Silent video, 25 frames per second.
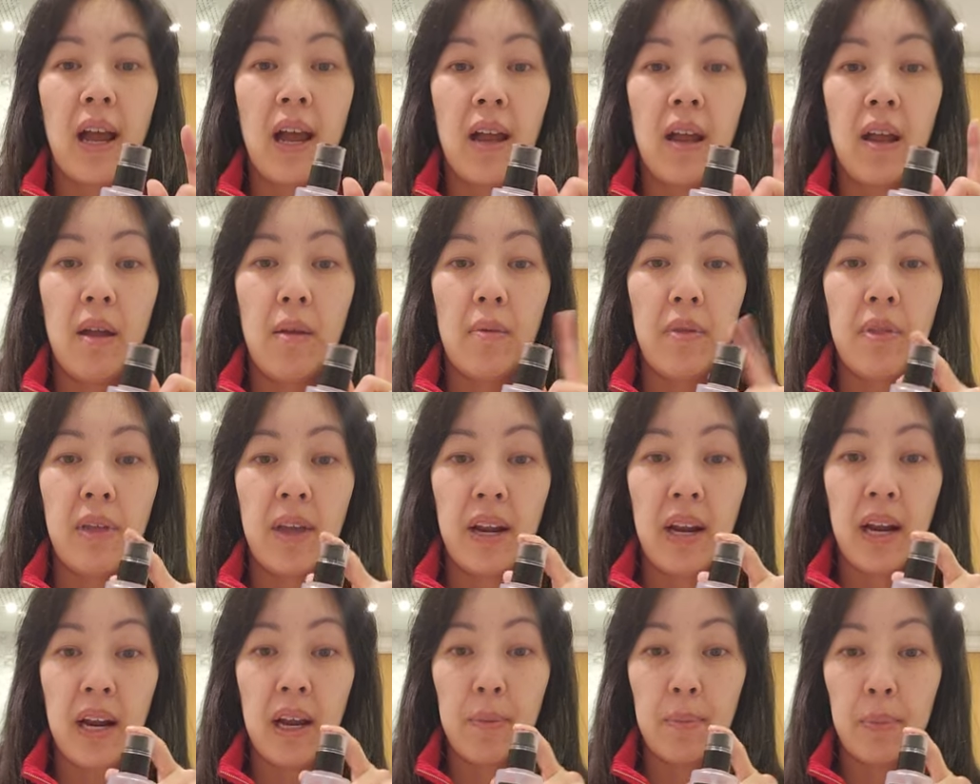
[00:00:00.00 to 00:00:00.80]

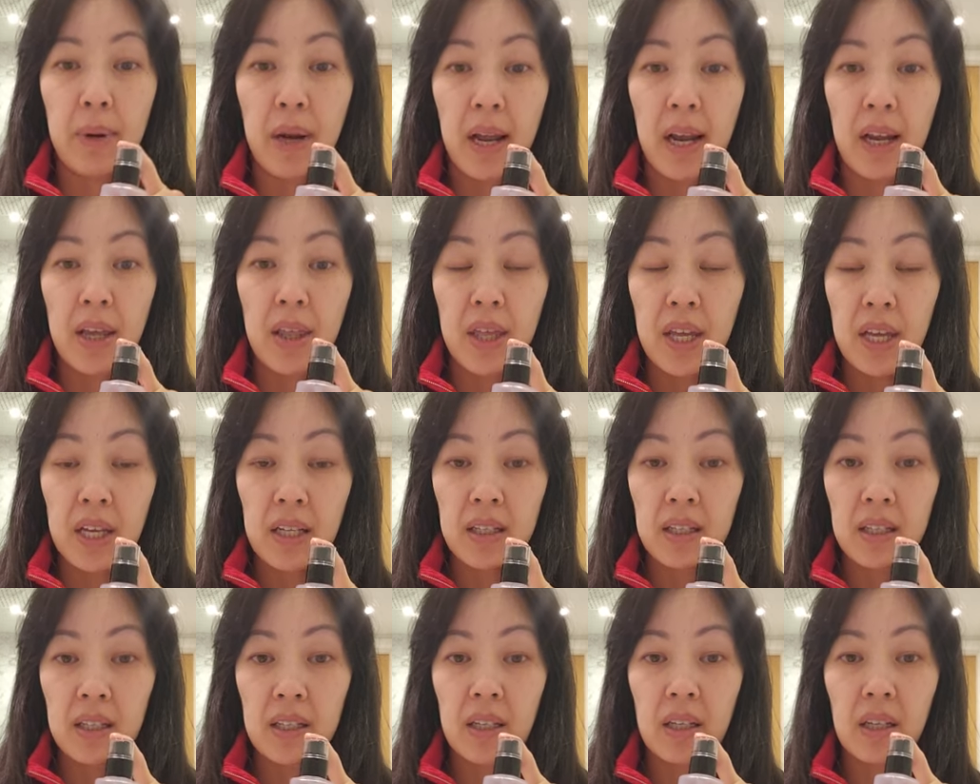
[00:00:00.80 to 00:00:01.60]
Then I apply
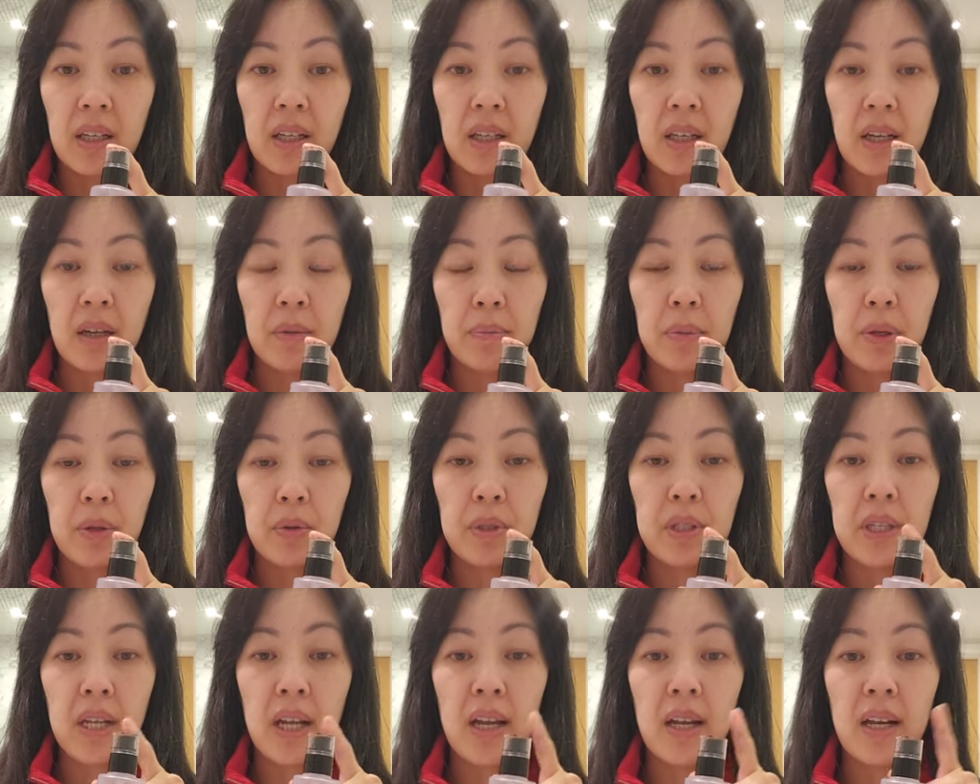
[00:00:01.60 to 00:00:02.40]
this
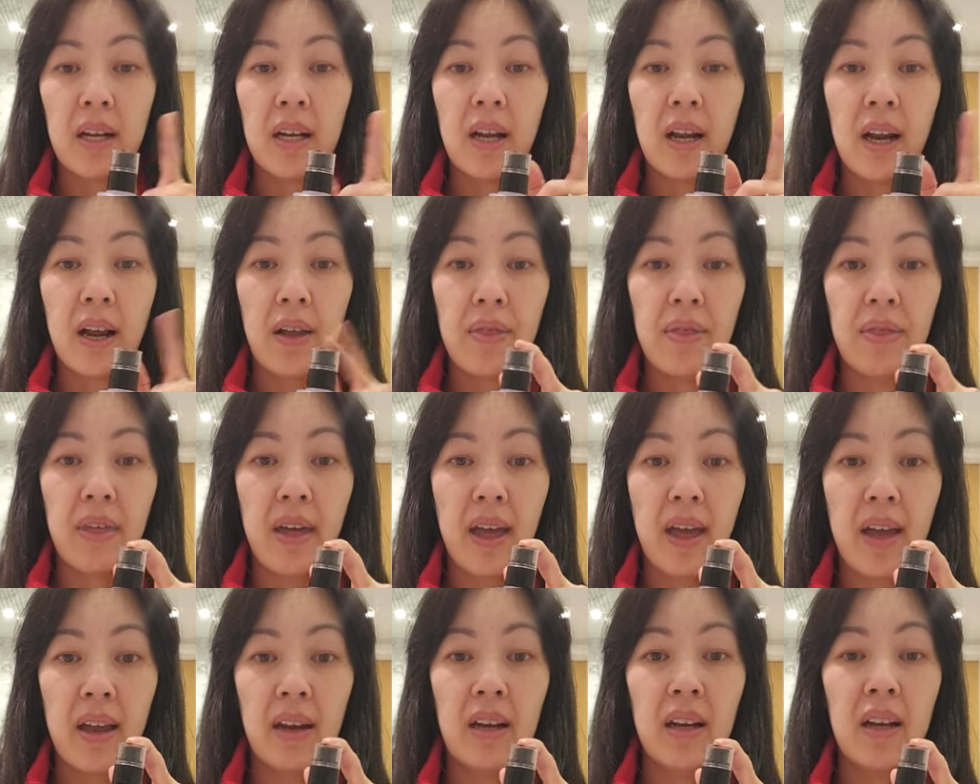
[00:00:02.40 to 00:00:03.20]
mucin and
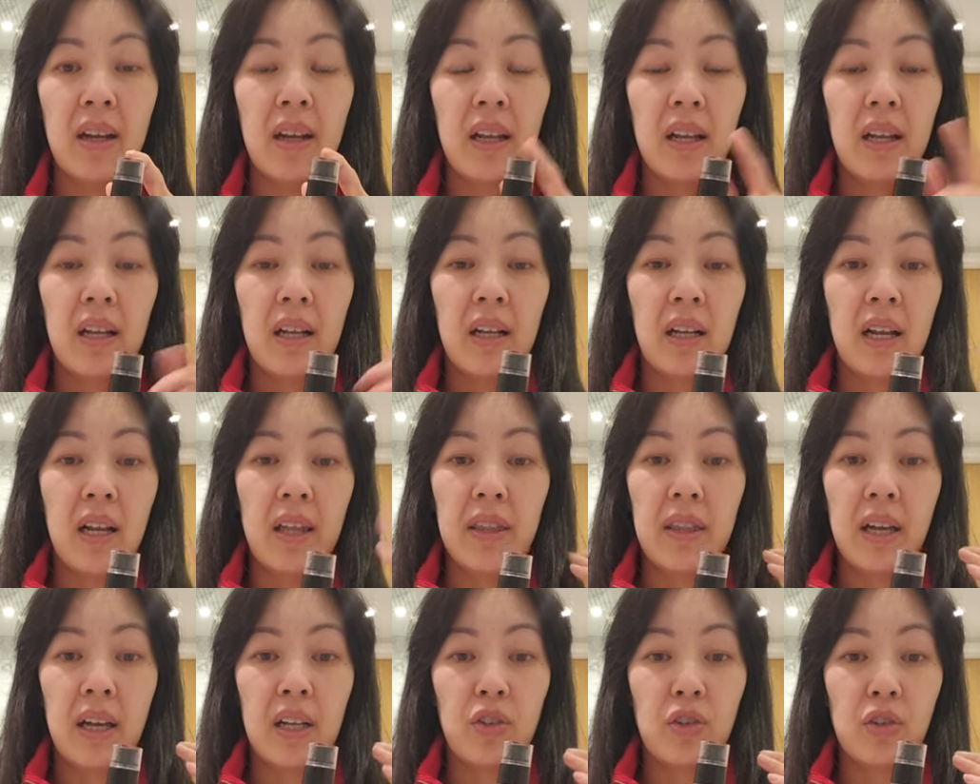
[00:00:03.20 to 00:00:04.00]
then
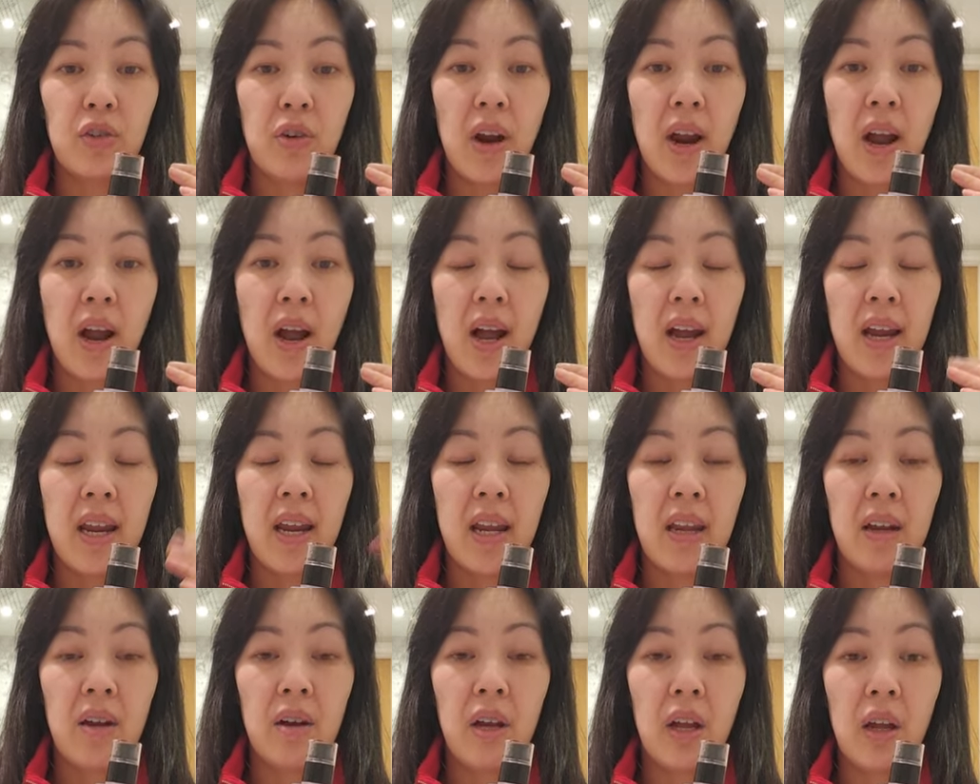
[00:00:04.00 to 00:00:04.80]
let that
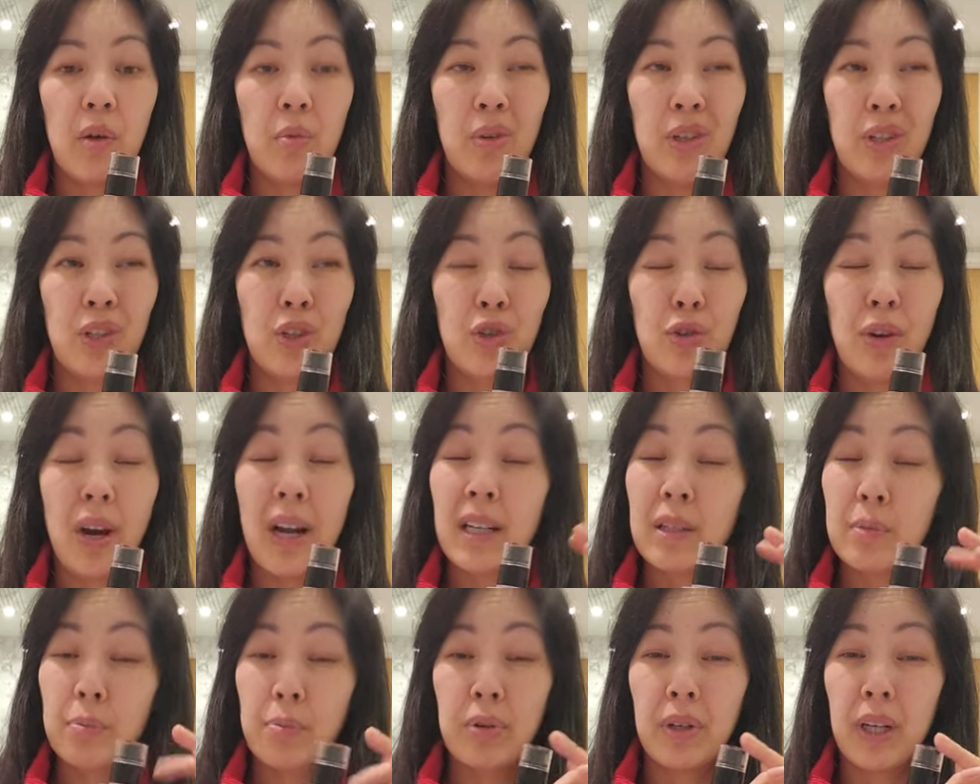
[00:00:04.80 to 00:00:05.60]
dry, which
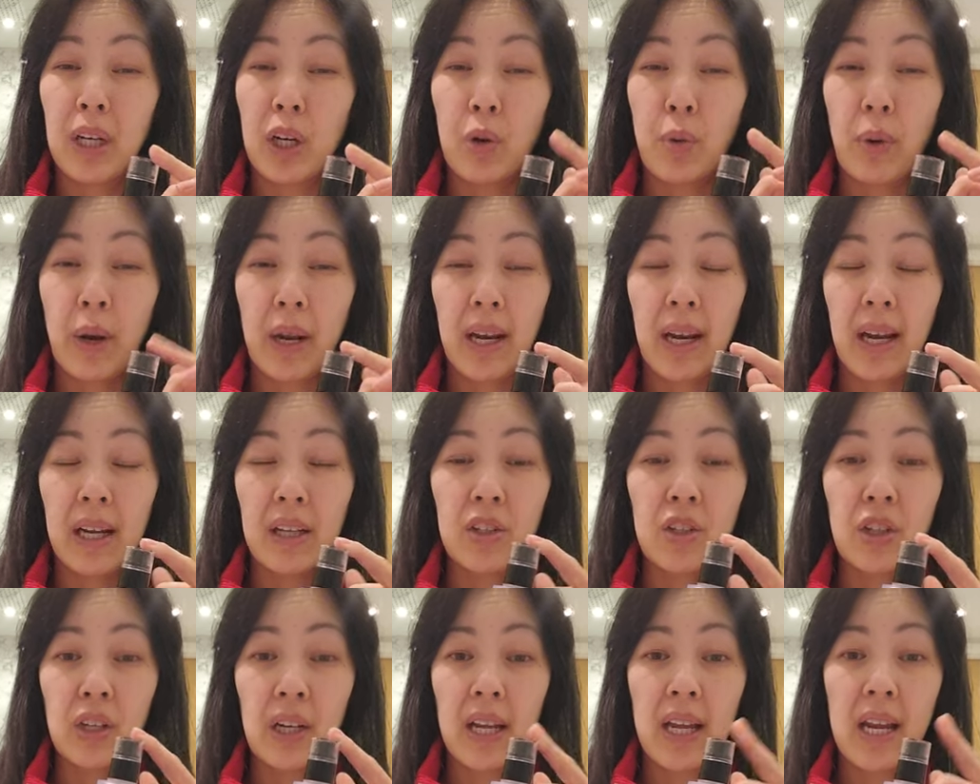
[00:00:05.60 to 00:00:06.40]
dries pretty quick
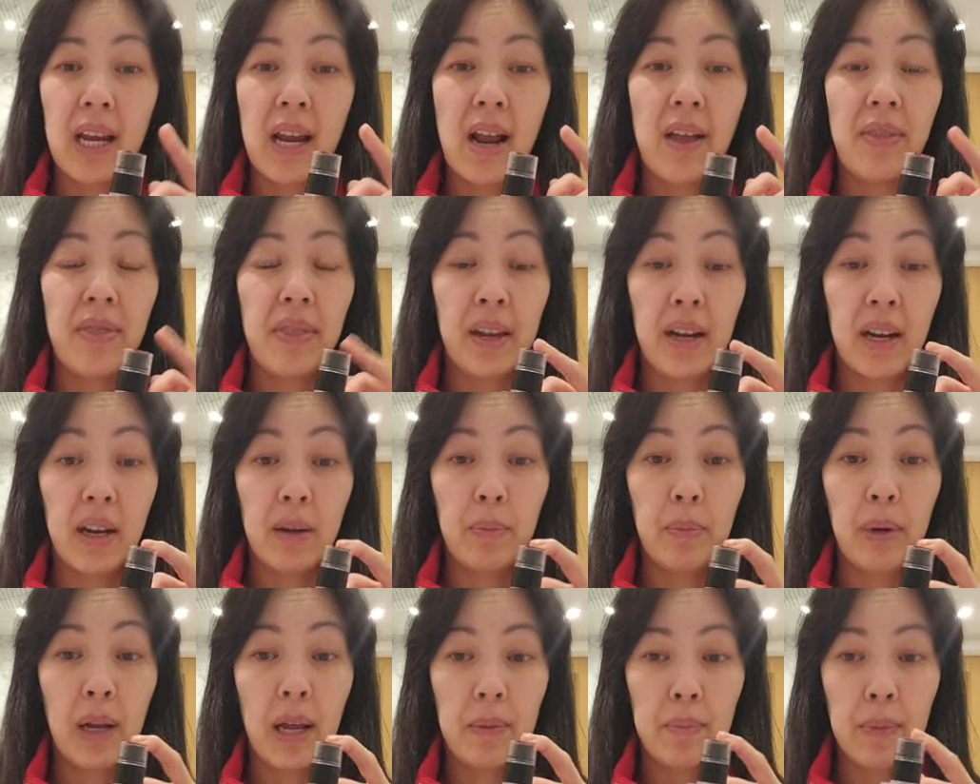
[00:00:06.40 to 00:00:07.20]
actually, and then
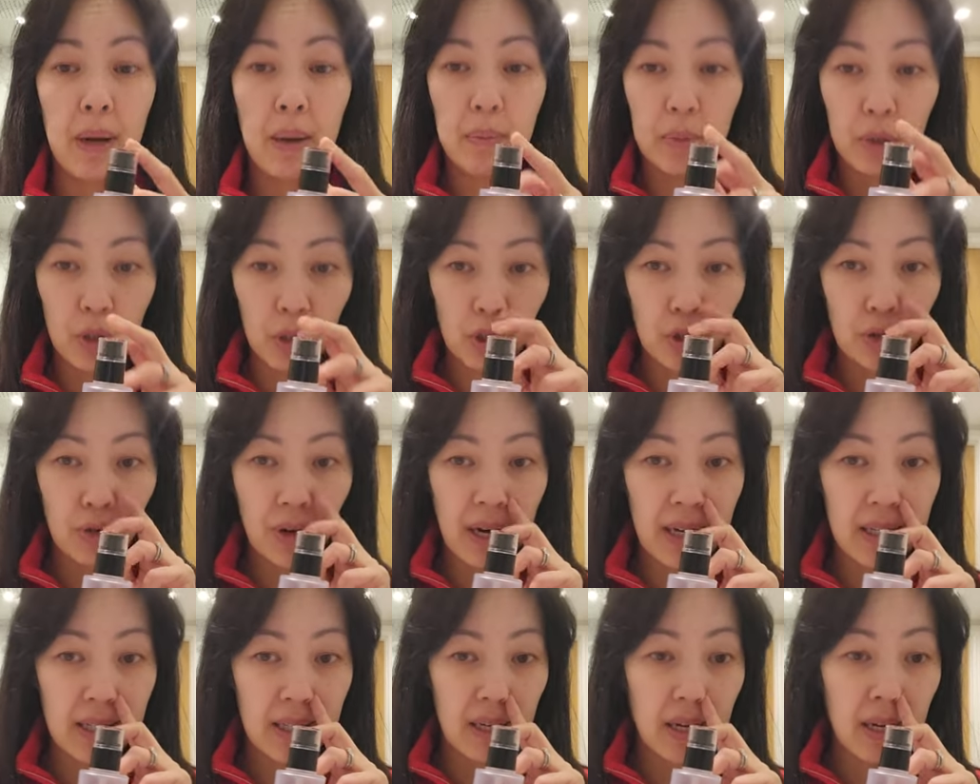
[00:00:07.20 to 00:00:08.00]
I apply my
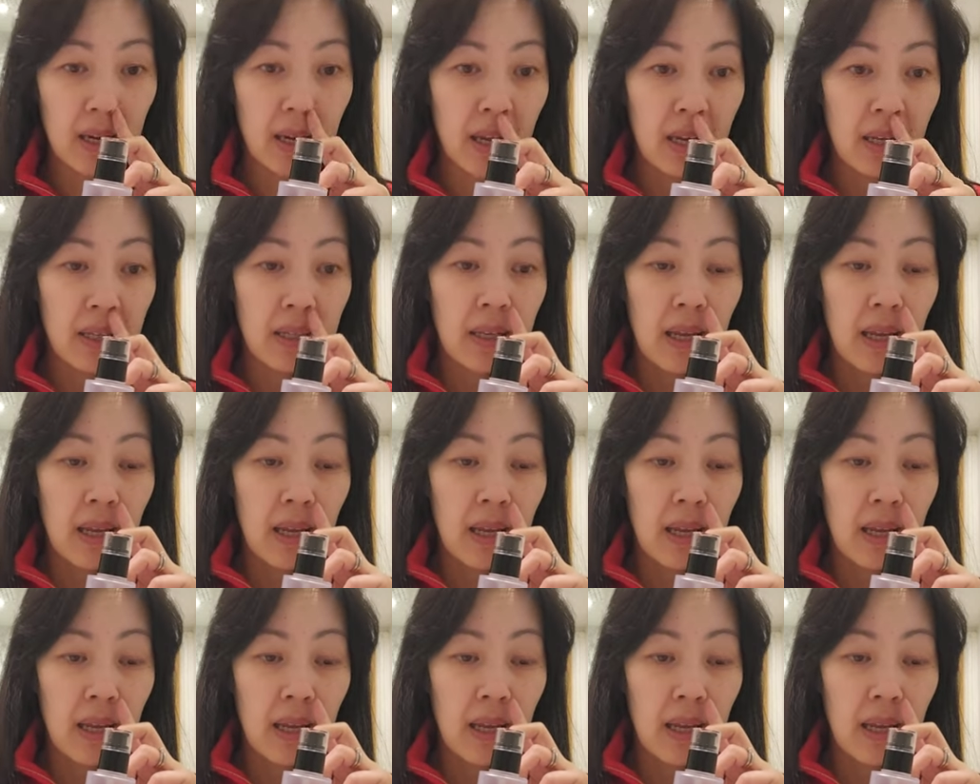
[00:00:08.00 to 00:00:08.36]
moisturizer.